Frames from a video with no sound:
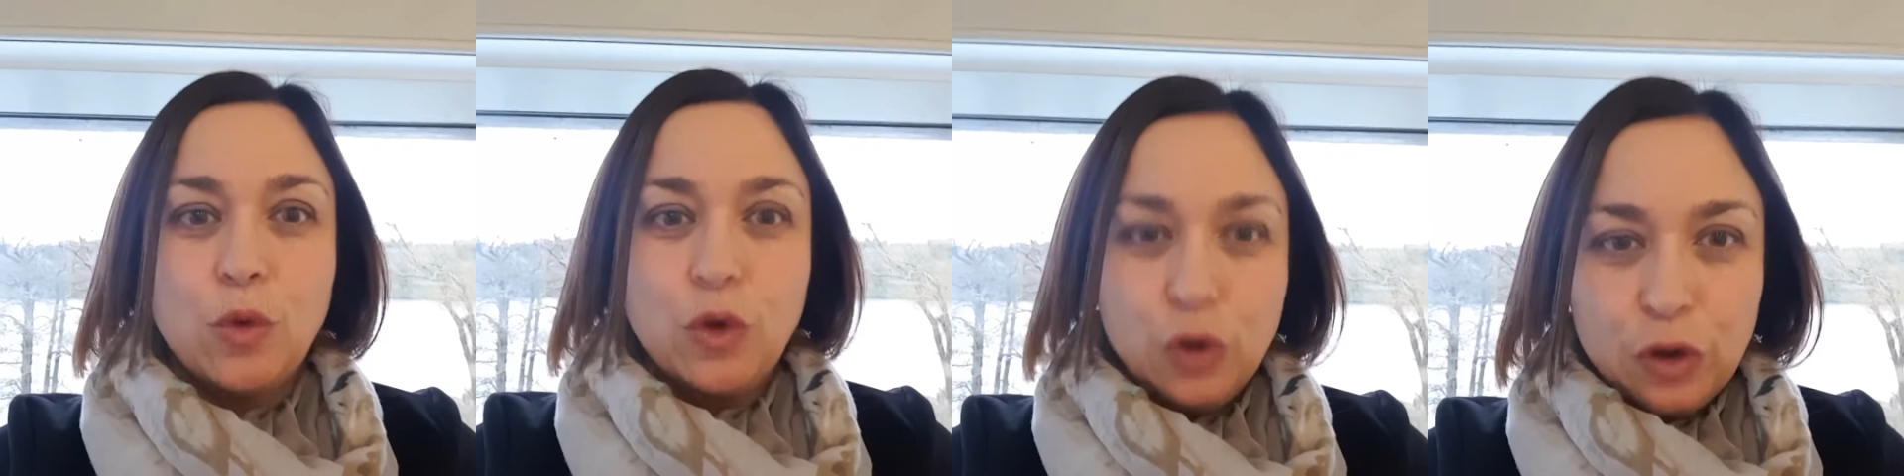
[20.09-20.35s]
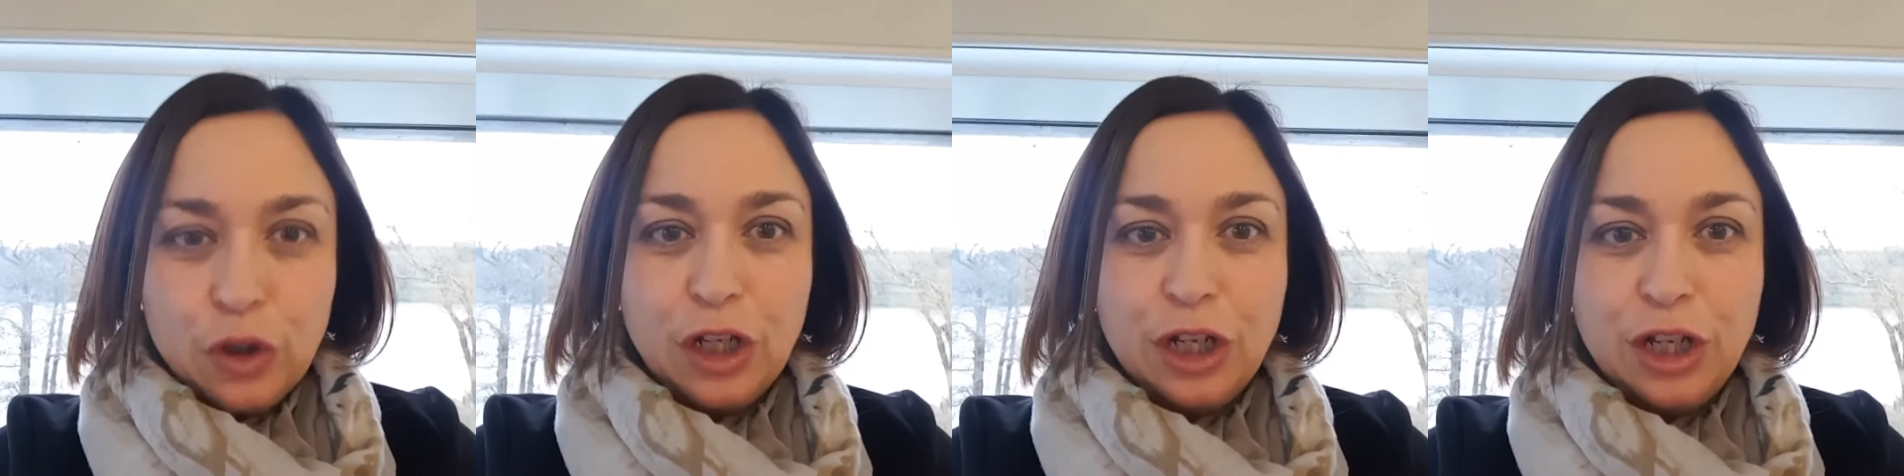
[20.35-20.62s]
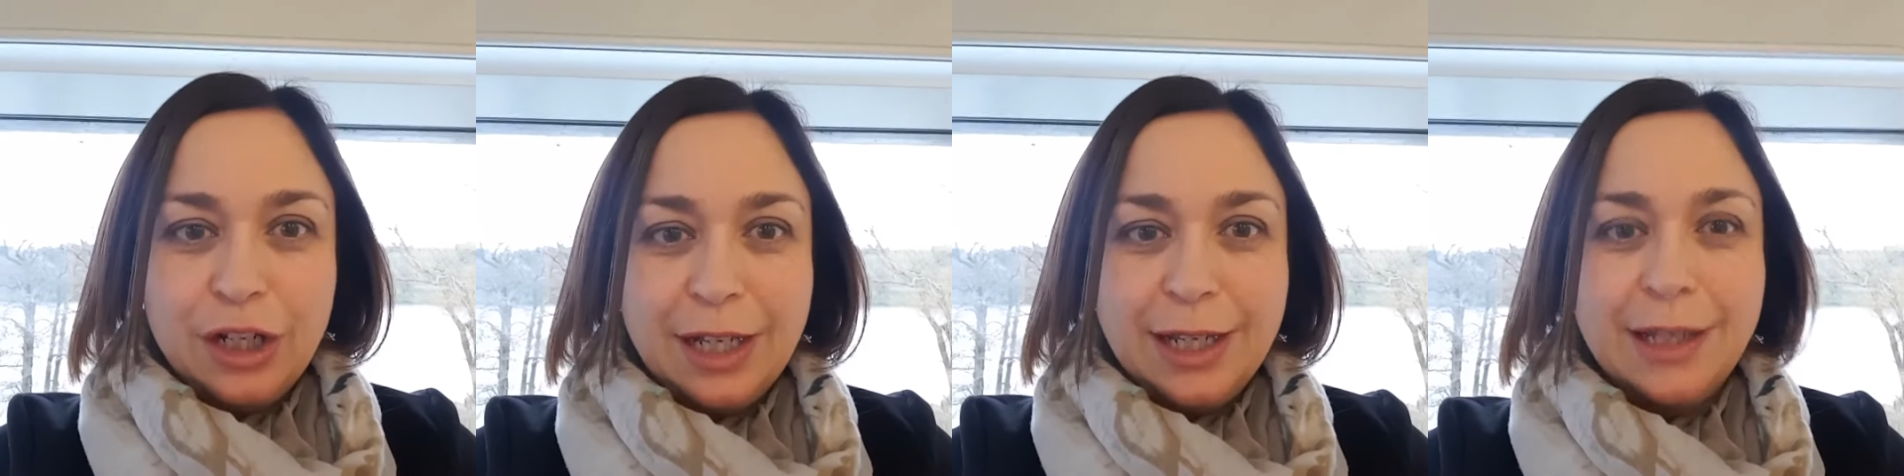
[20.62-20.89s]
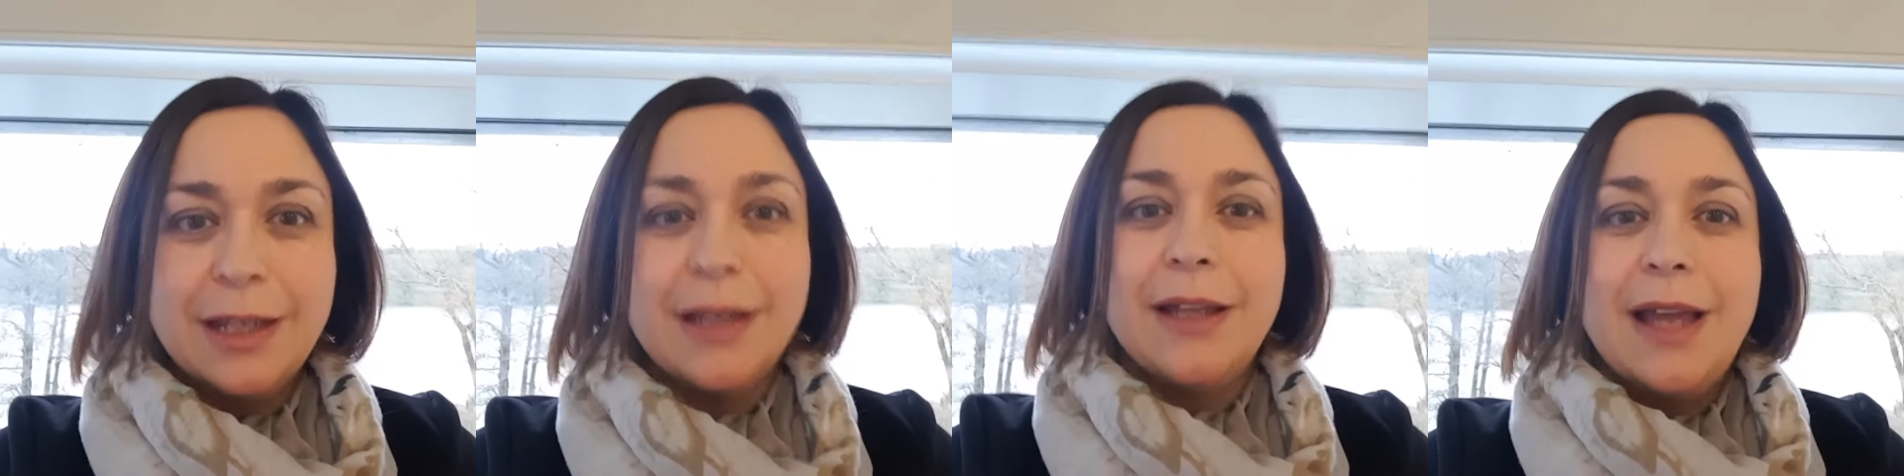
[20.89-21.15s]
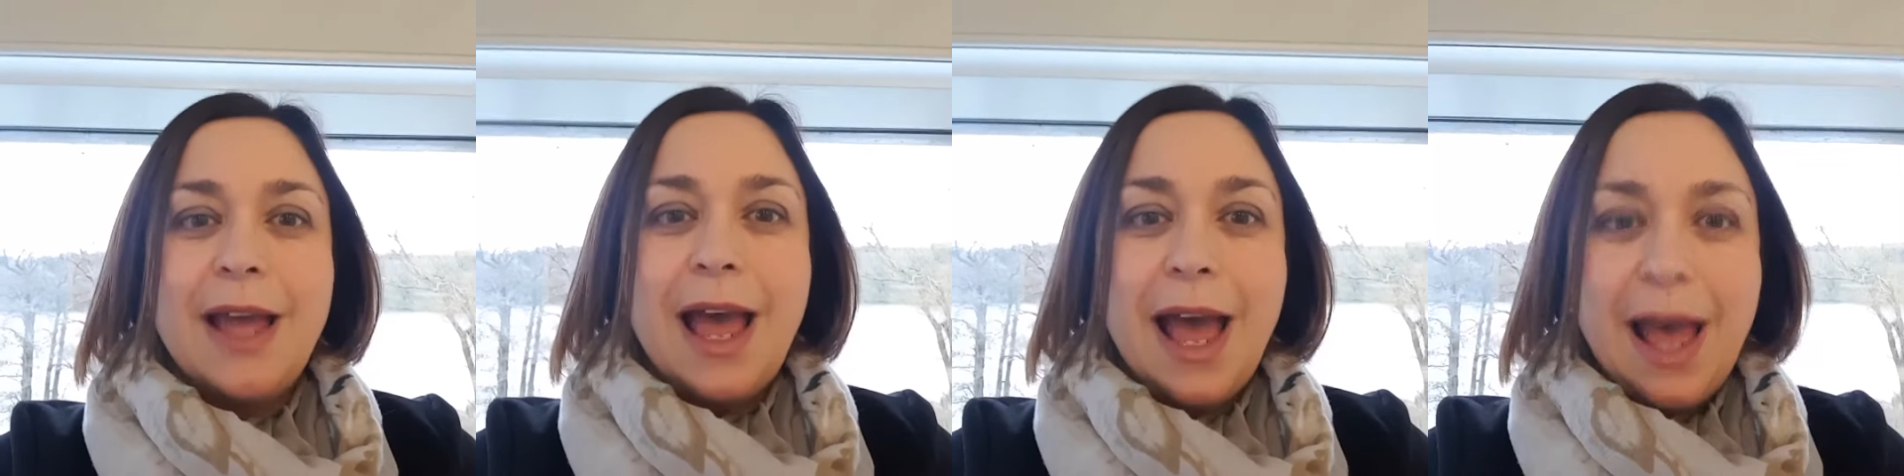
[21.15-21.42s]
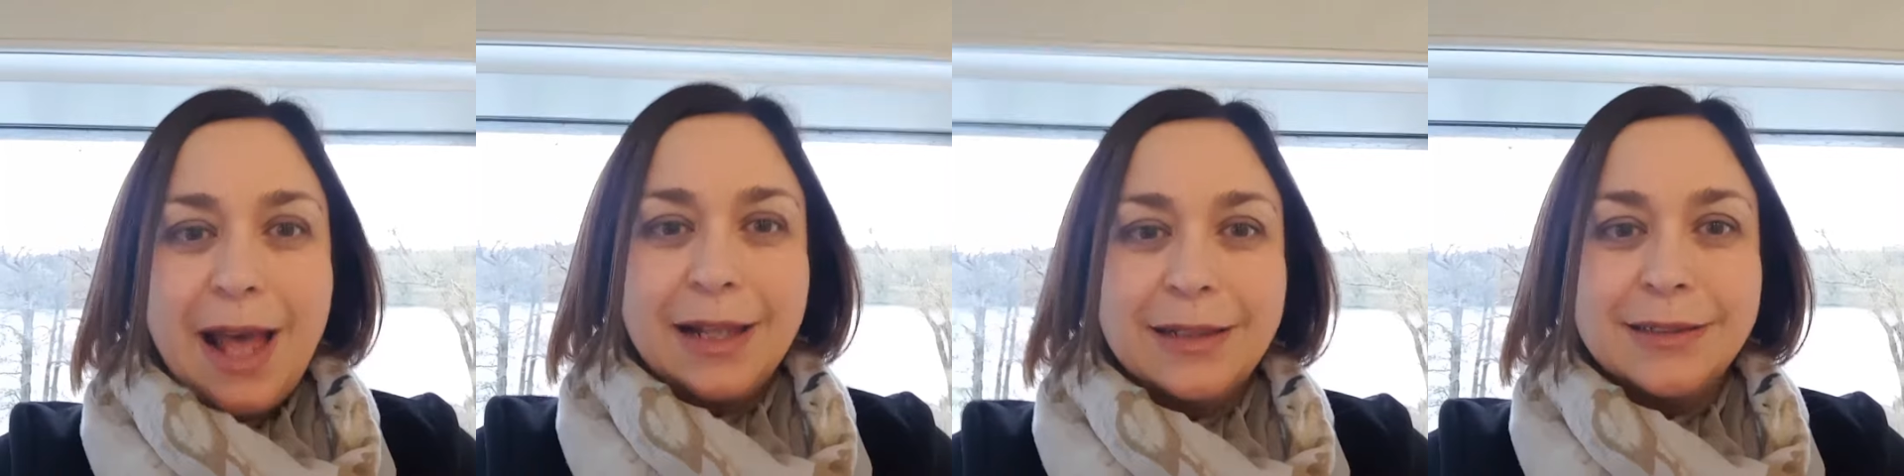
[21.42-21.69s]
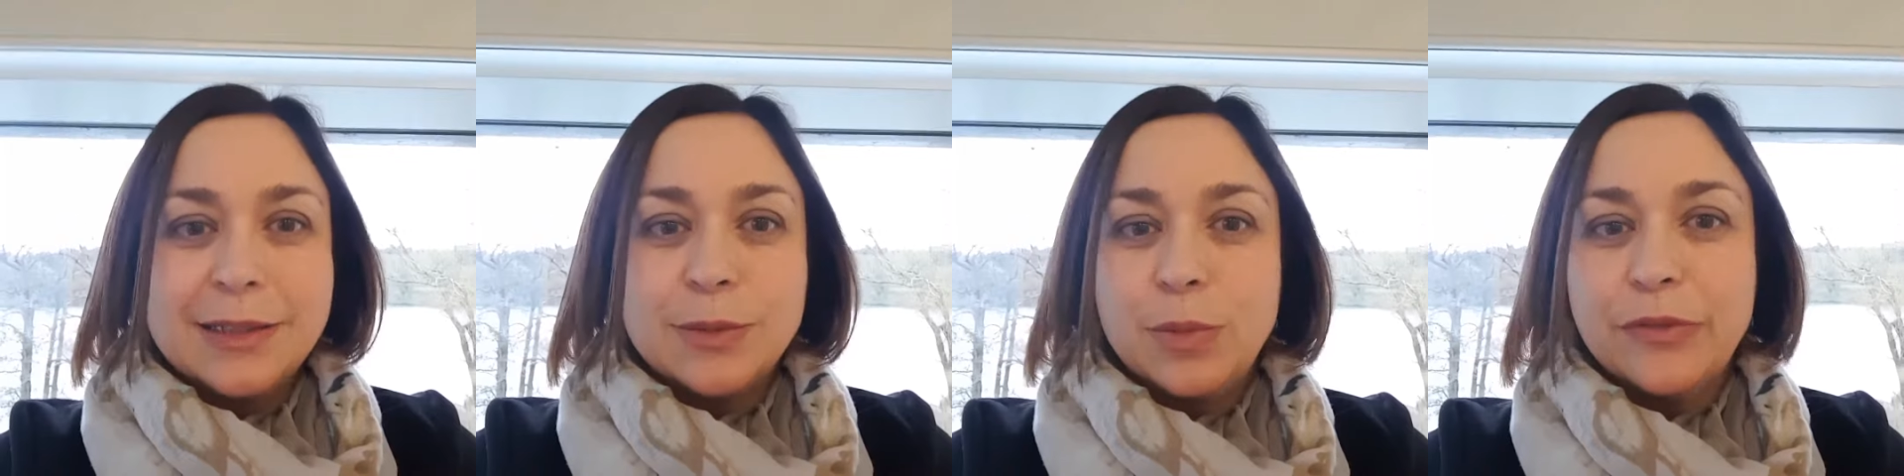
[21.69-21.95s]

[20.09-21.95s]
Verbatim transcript: good learning and